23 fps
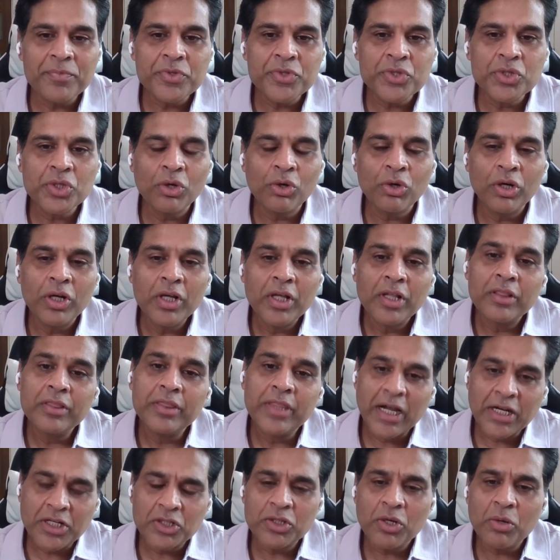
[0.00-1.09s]
So
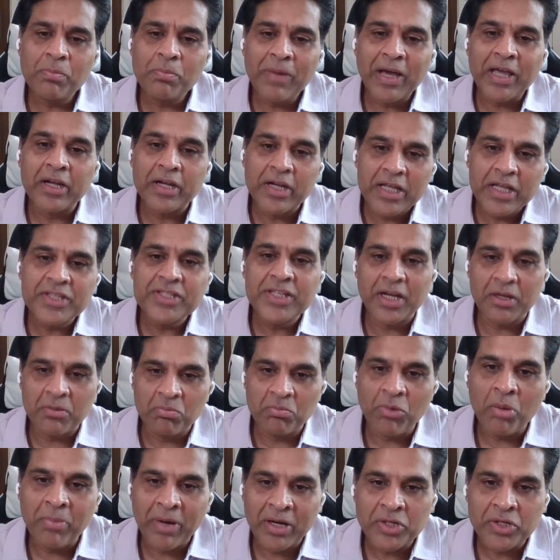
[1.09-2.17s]
that's how my reset
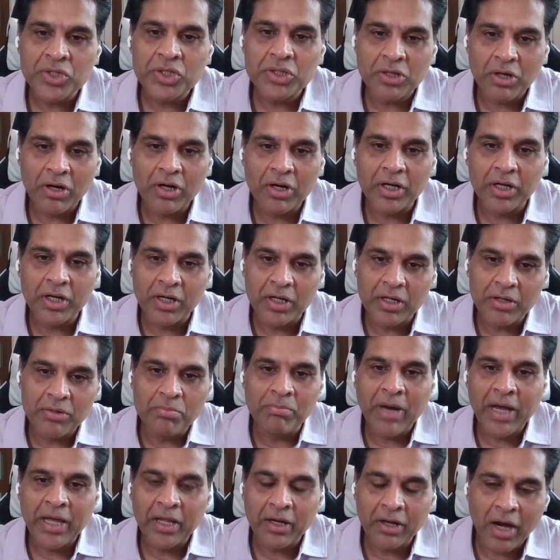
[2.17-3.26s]
moment started,
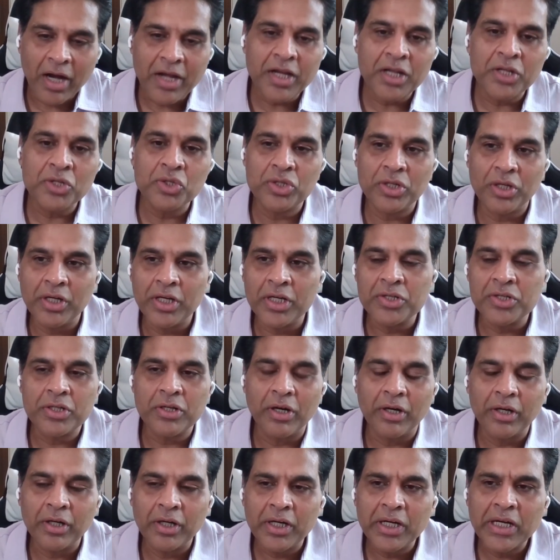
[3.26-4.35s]
my running journey
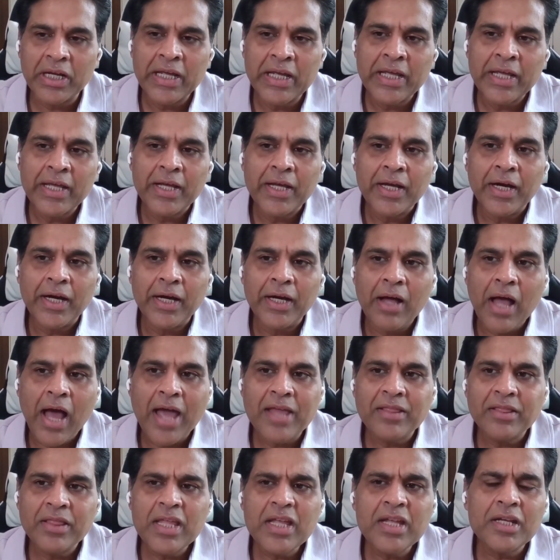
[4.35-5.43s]
started.
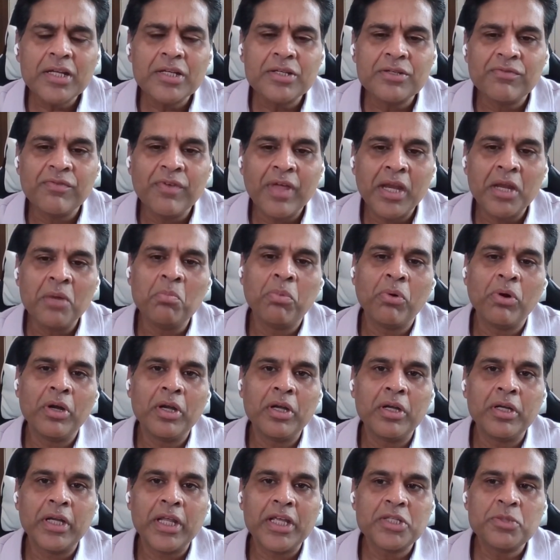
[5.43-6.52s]
I think it's very
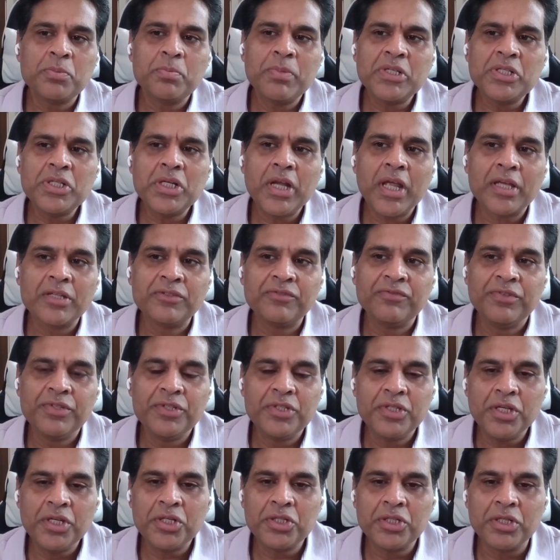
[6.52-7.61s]
important, especially as
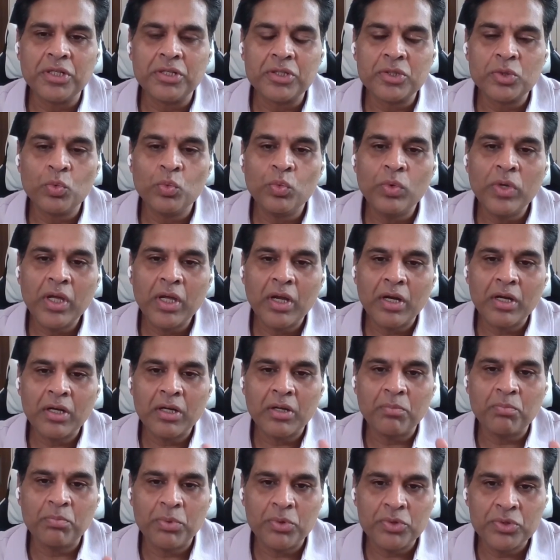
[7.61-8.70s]
physicians, we are
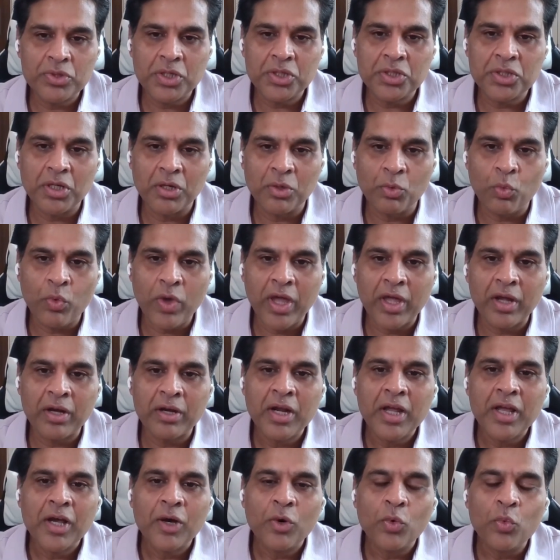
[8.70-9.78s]
at a position
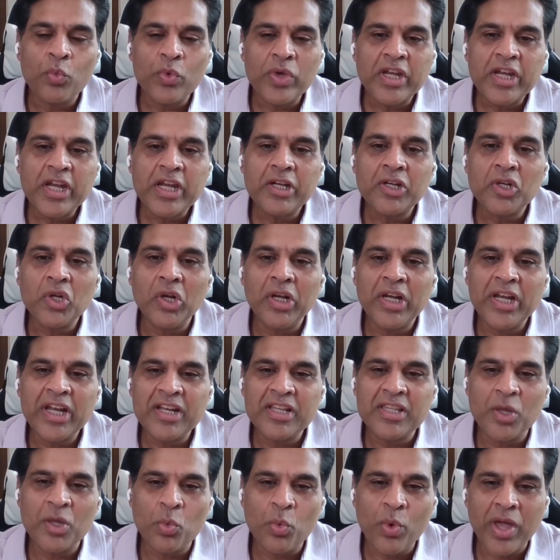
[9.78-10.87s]
where we need to
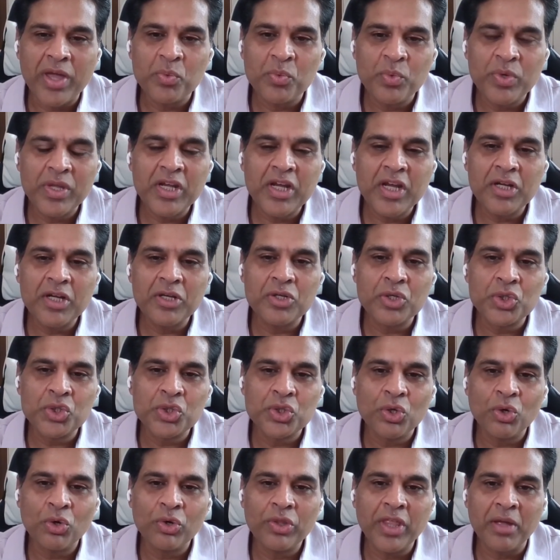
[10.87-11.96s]
lead the way. We need to
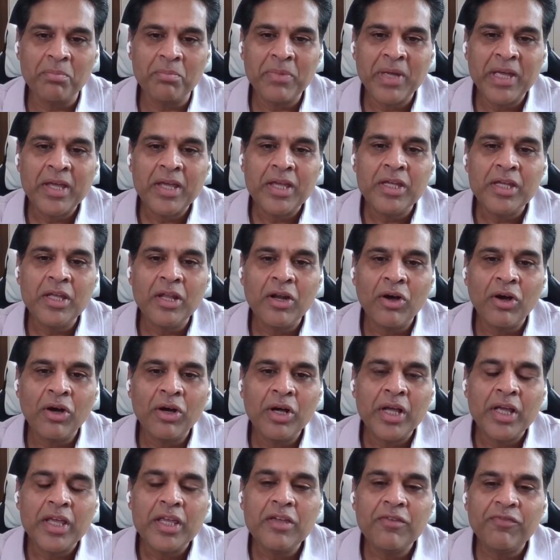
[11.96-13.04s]
show them,
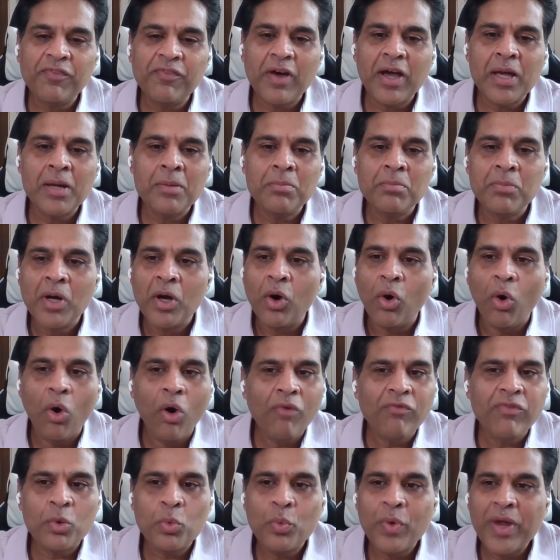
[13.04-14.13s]
if I'm
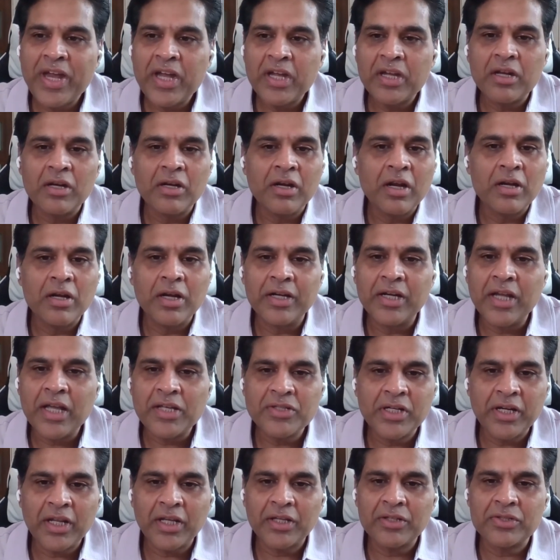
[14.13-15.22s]
overweight and
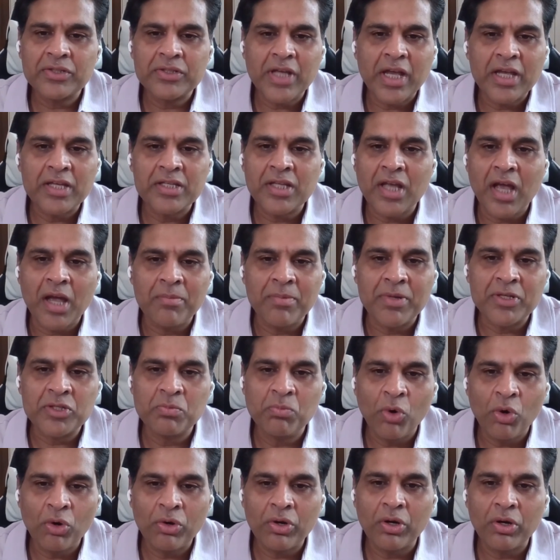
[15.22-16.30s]
doesn't exercise, I'm a
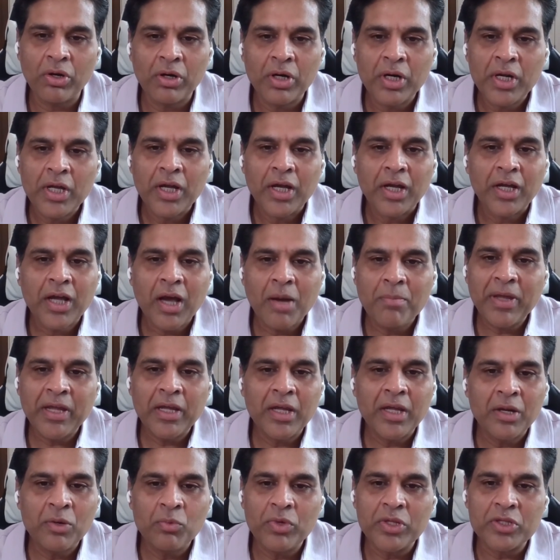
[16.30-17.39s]
smoker,
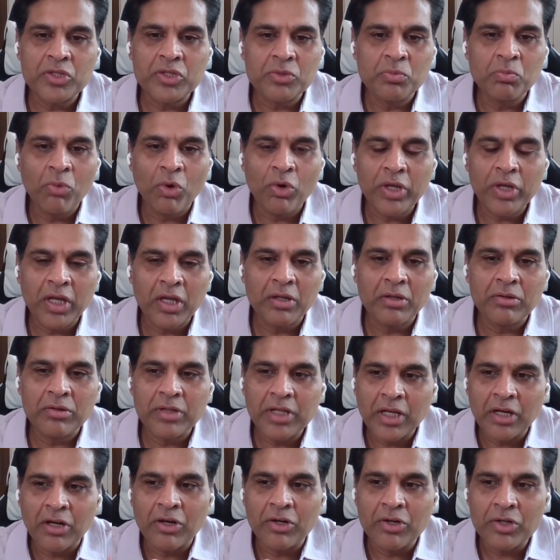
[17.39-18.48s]
coming in with smoking,
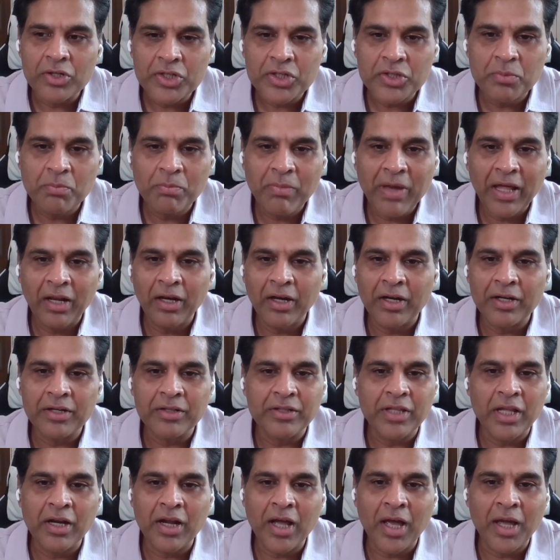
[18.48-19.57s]
smell,
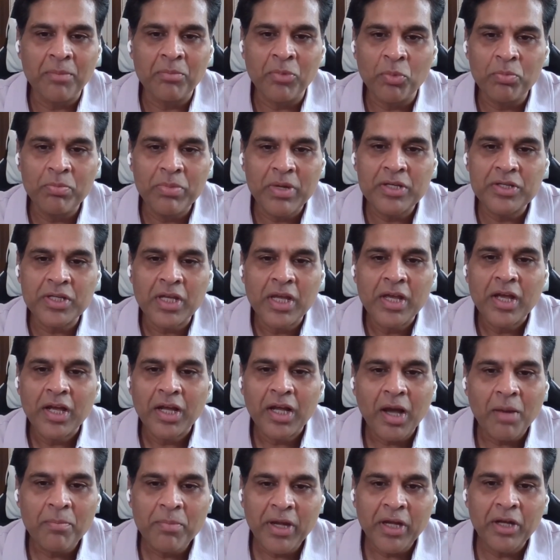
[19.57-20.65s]
and then I am obese,
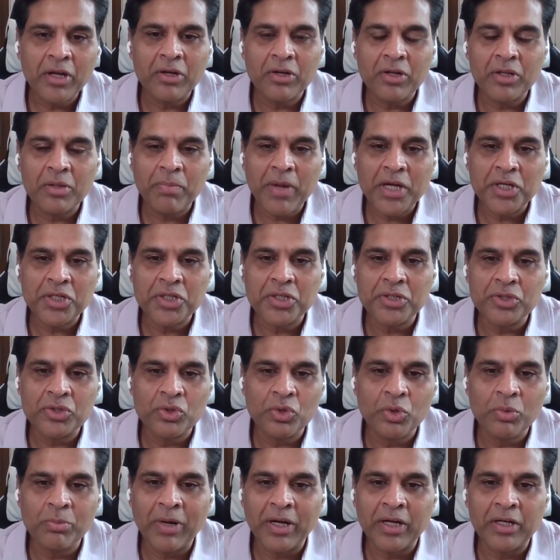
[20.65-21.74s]
coming into the patient's
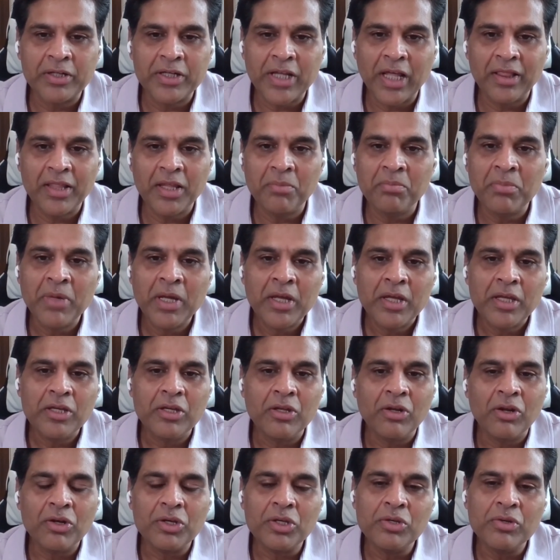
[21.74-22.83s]
room and tell them,
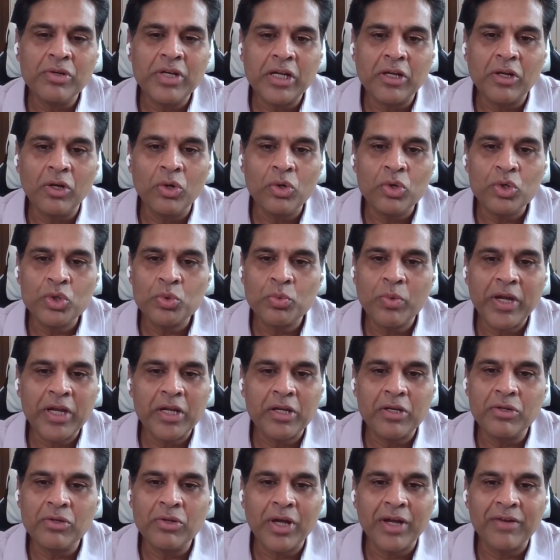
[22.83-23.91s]
you need to lose
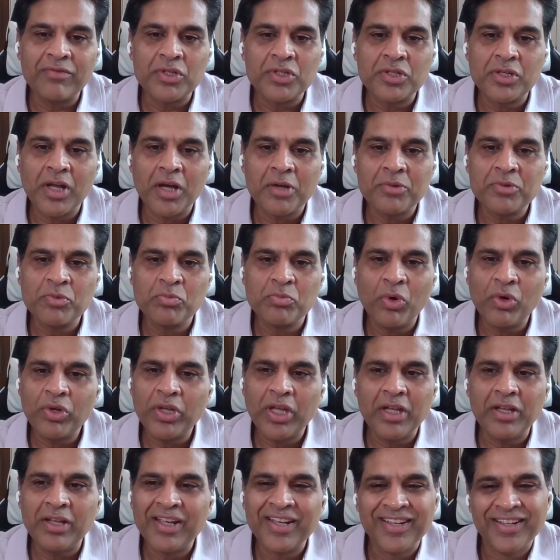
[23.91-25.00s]
weight, you have to stop
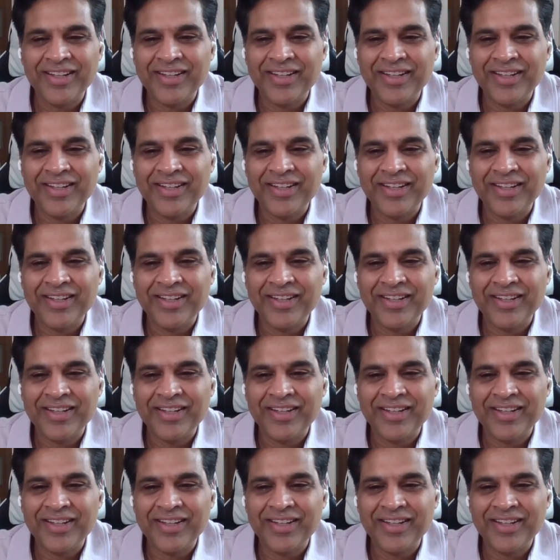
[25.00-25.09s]
smoking.